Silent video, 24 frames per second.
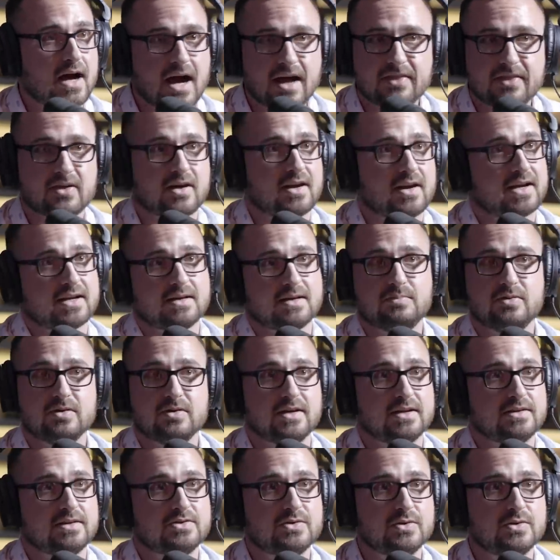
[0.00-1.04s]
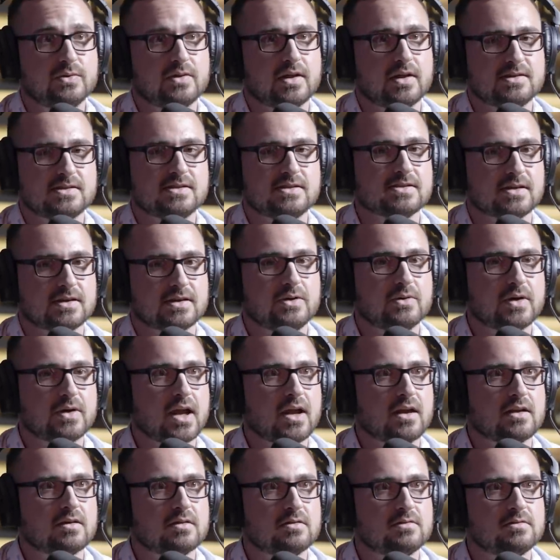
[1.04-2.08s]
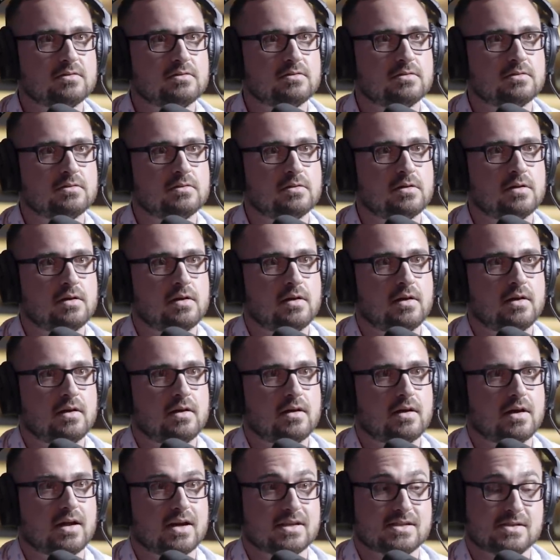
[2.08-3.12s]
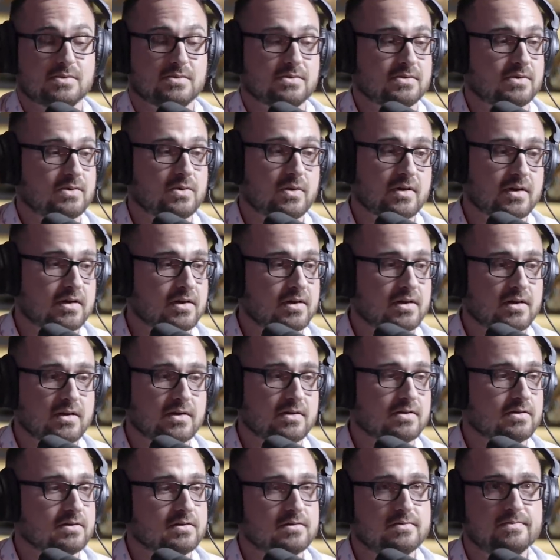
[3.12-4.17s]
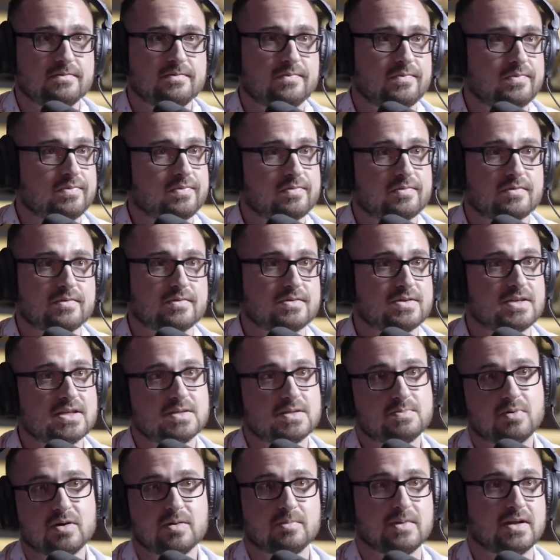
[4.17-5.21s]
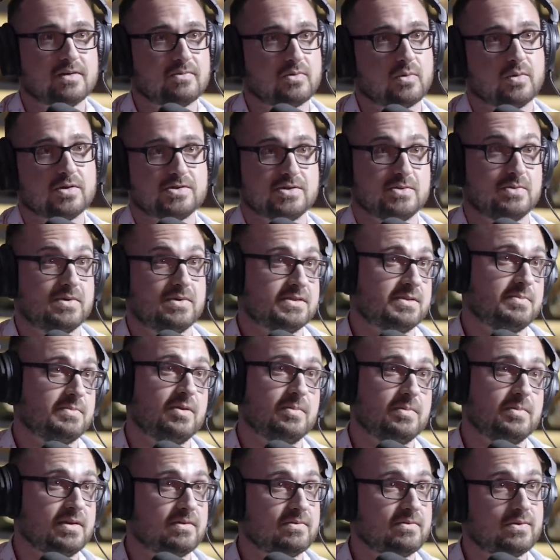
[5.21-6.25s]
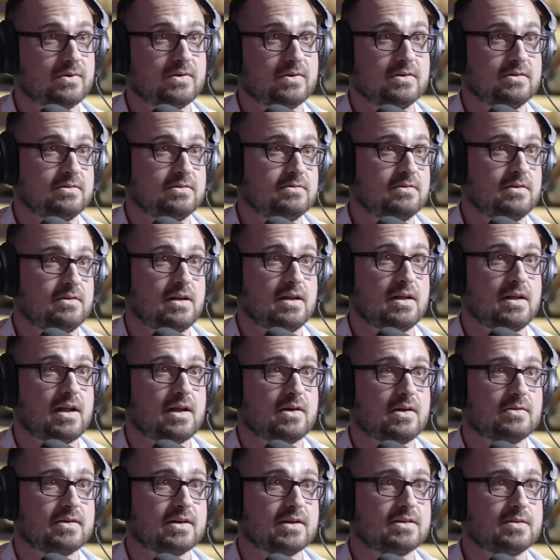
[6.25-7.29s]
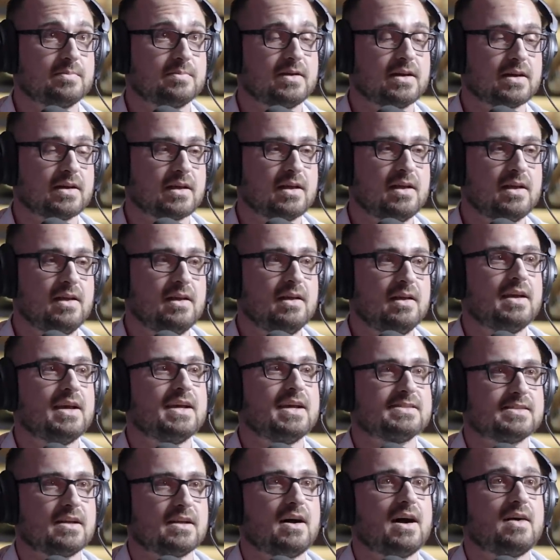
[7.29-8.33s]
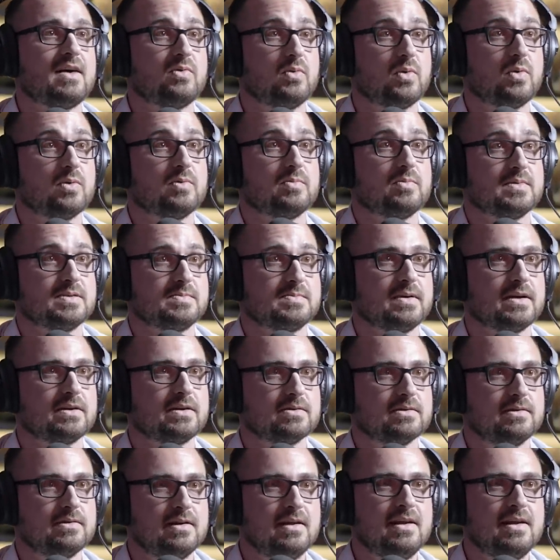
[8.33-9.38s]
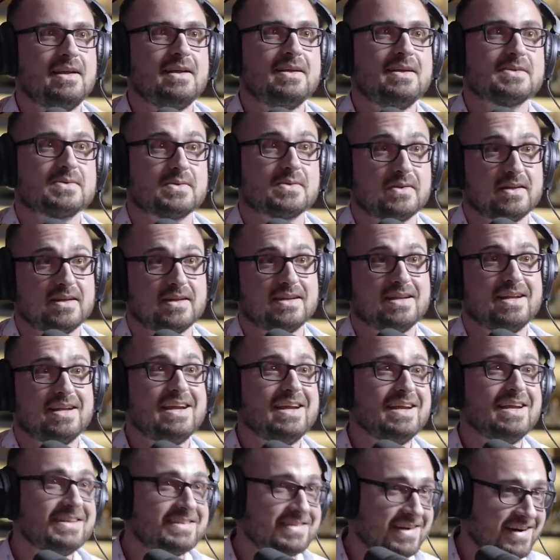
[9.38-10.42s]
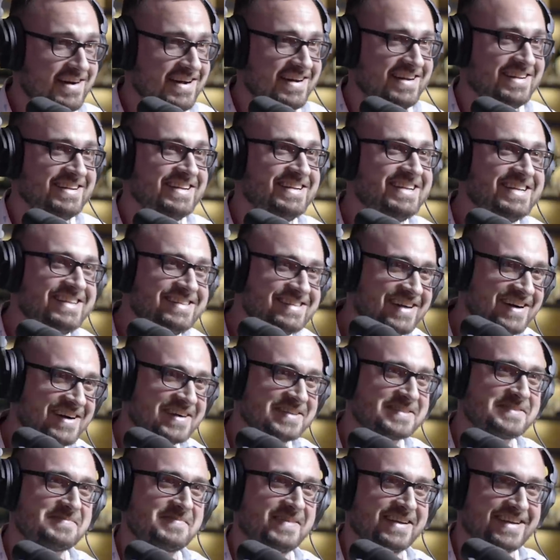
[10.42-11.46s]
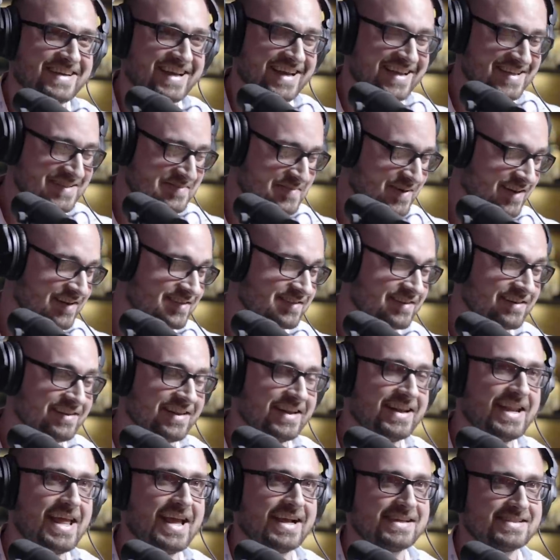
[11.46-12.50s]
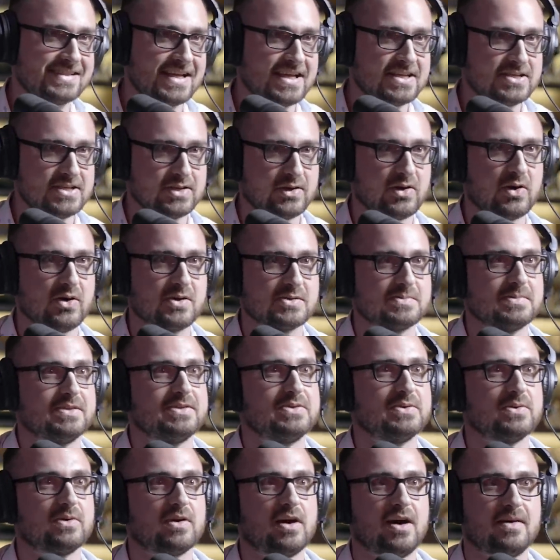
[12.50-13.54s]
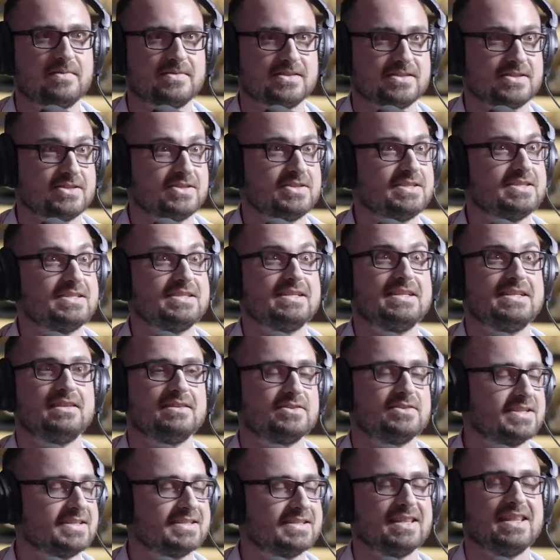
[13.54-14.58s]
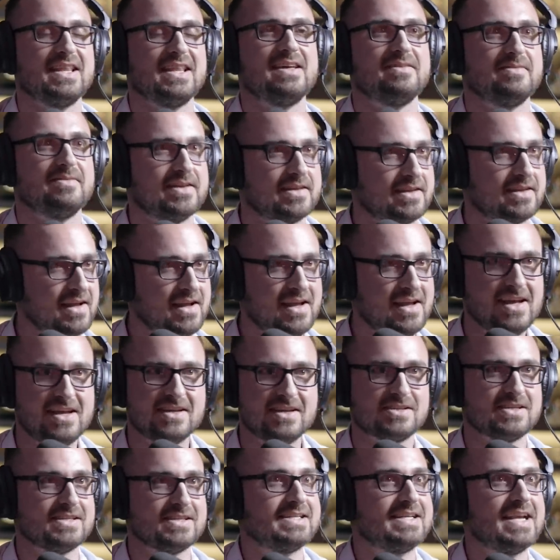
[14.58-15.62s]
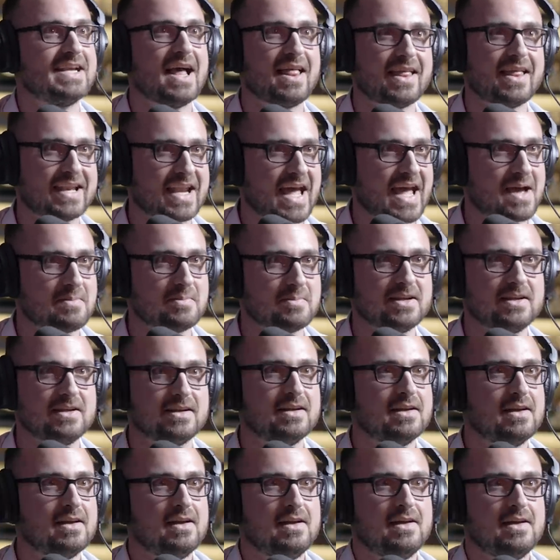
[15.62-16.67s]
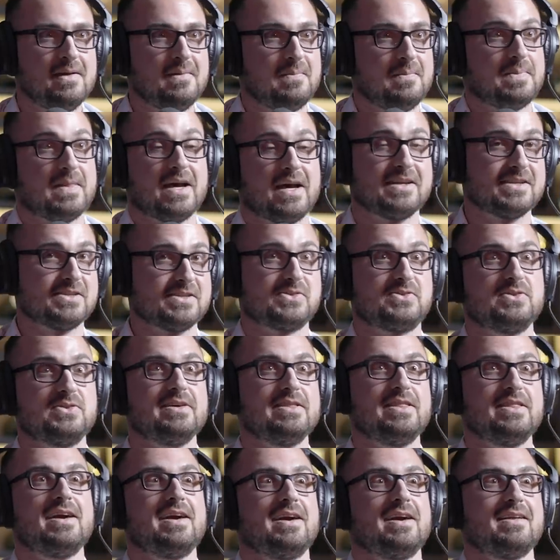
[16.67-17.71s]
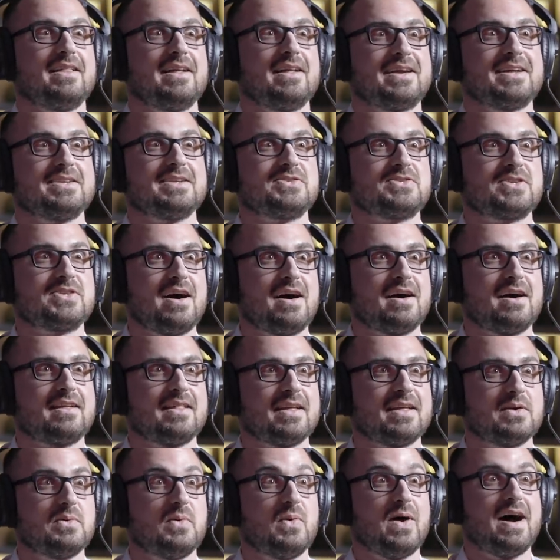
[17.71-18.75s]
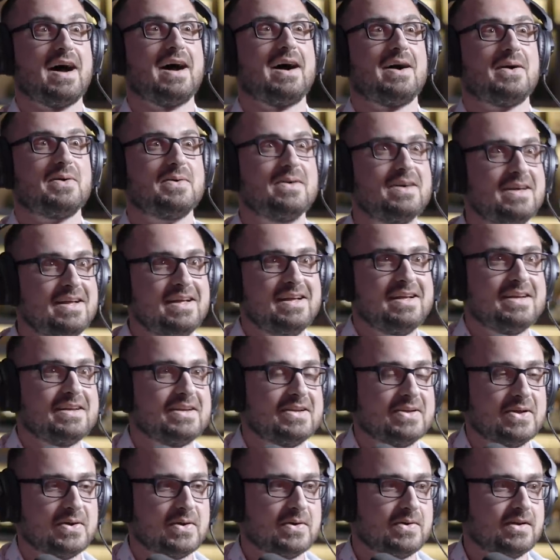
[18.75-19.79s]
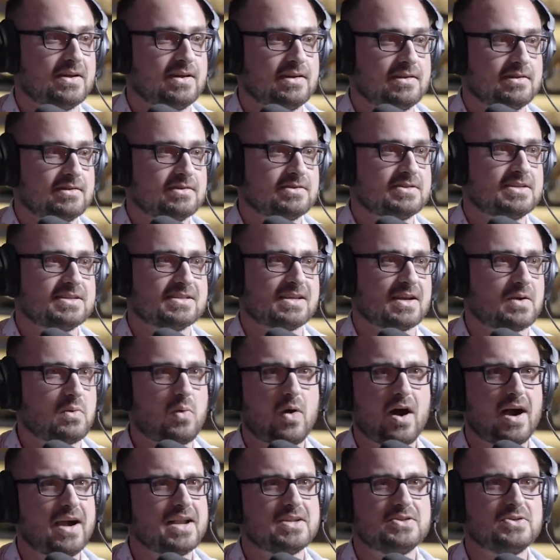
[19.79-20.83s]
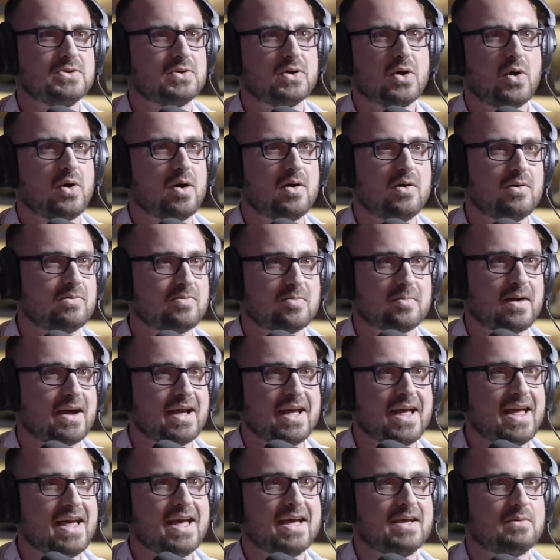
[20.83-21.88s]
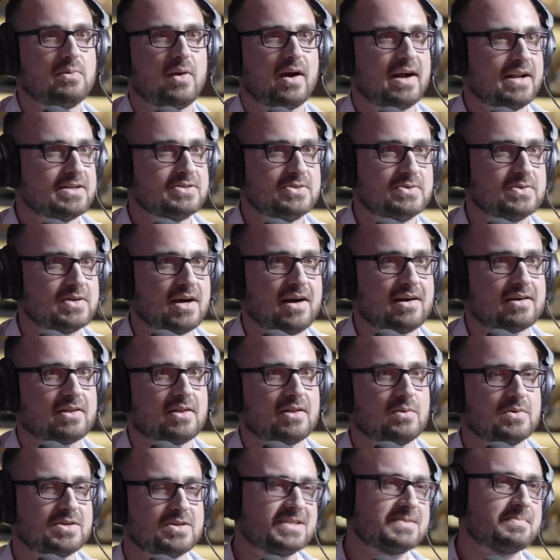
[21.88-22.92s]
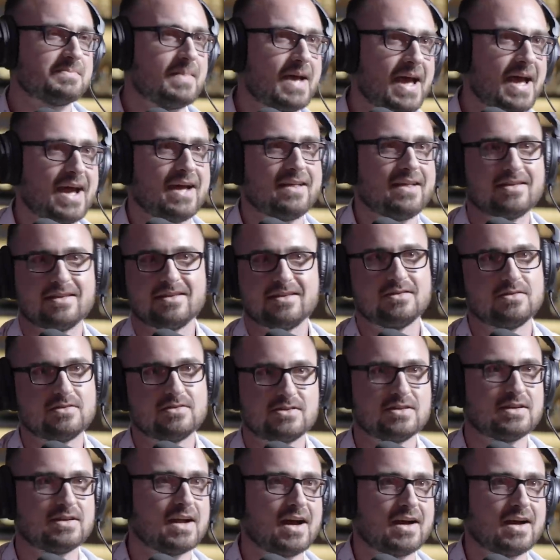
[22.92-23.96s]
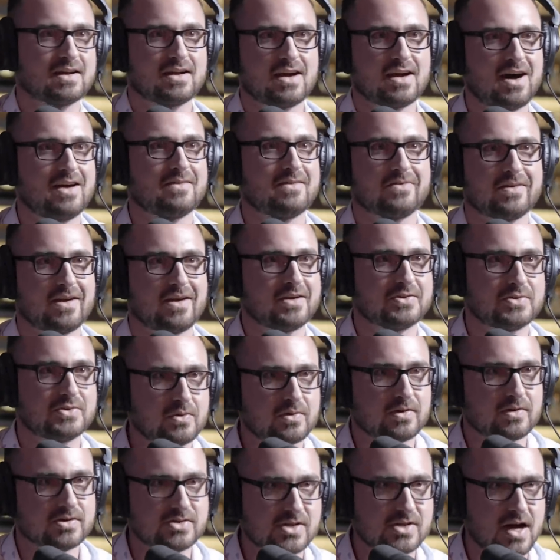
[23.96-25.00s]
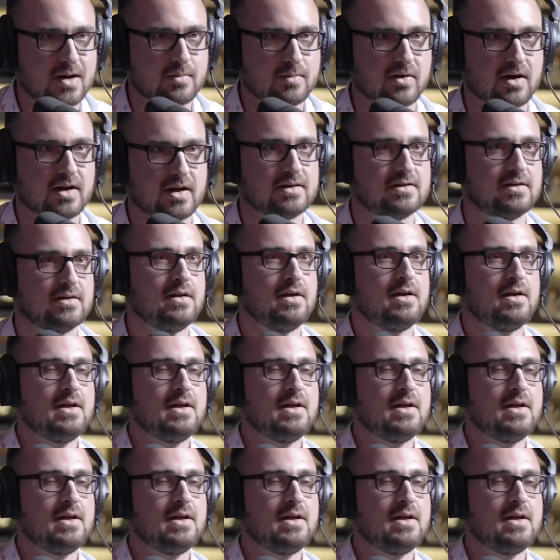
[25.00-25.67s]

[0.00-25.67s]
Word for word: I thought I could put in two things. He's like, you can. And I said, well, according to her, she's put me in for what she wants to put me in for, and I don't get the pick. He said, I'll have a word with Miss Pickerel. So then he, talk, he talks to my case manager, and the next day she calls me to her office, and she's, she's livid. She's yelling at me. I just stood there, like, in shock, like, wow. You know, and she's like, why did you go over my head? Why did you talk to the... She's mad that she got caught for not doing her job right.